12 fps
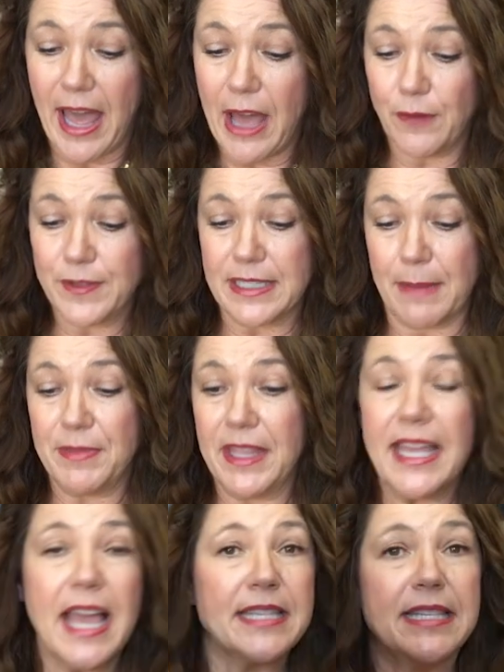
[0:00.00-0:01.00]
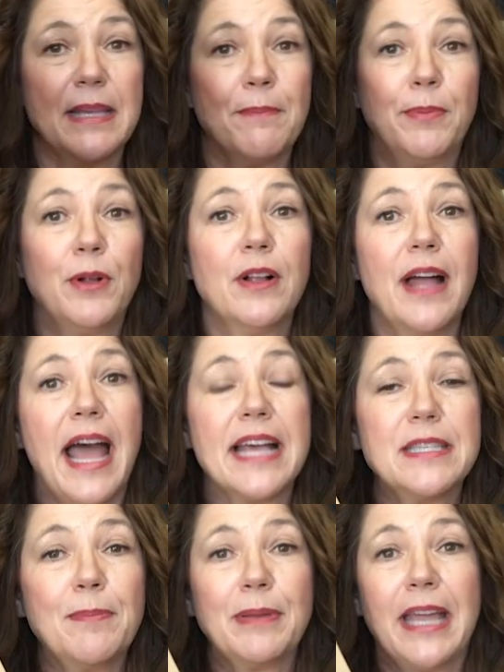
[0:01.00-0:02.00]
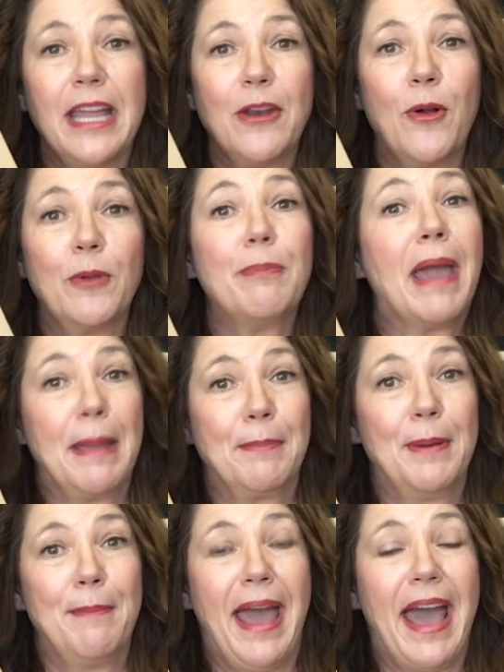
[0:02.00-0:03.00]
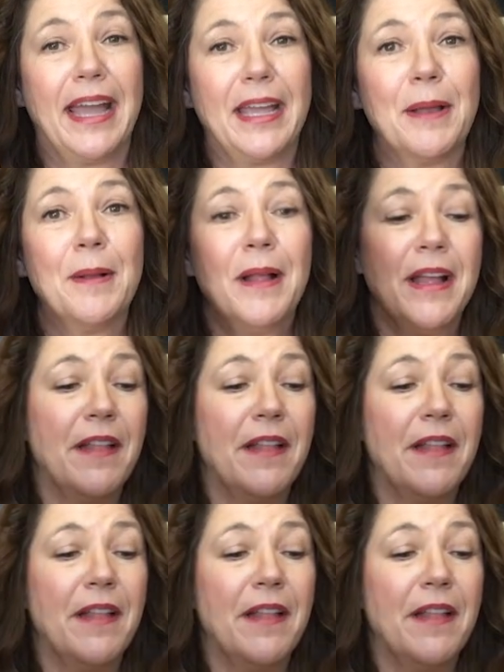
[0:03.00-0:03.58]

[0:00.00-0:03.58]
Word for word: out of something as simple as a plain old paper bag.